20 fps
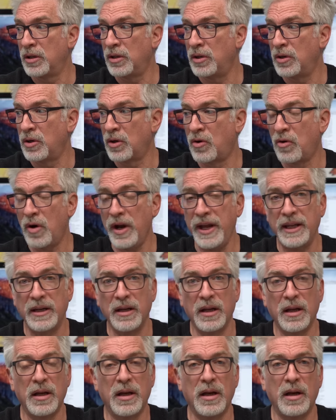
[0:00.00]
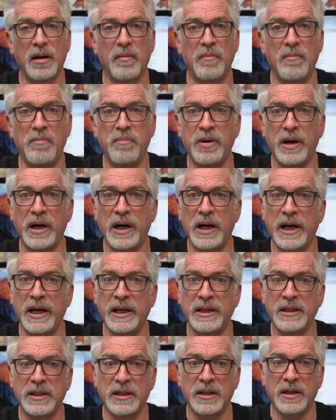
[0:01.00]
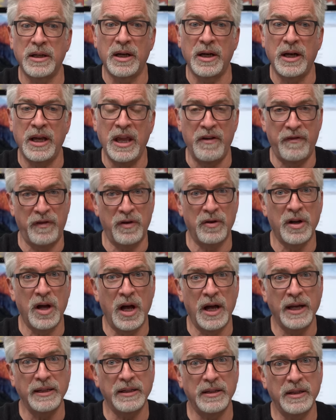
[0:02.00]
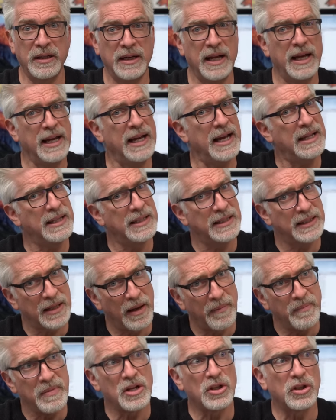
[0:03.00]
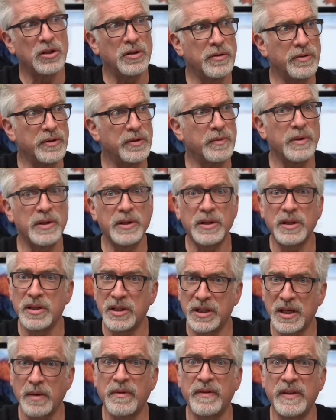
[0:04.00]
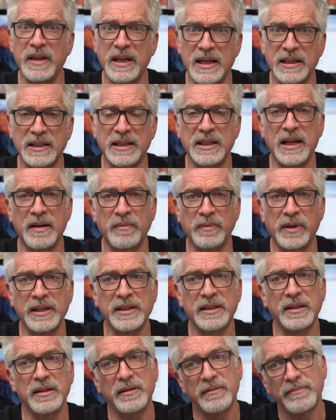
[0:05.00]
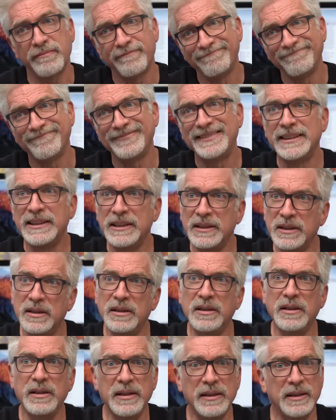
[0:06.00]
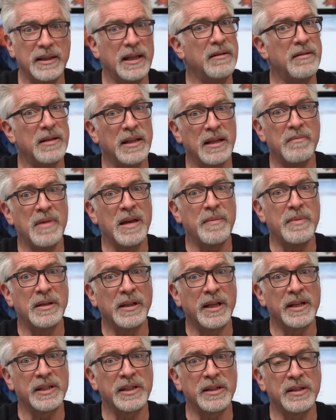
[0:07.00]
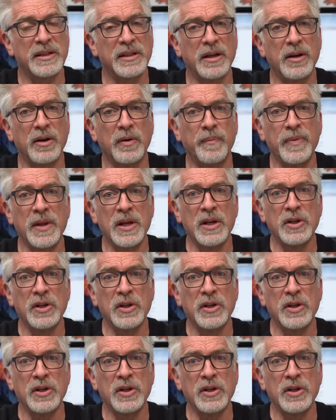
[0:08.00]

You're great. But if you're not, and I had some issues with some of the STM lenses, then maybe less so.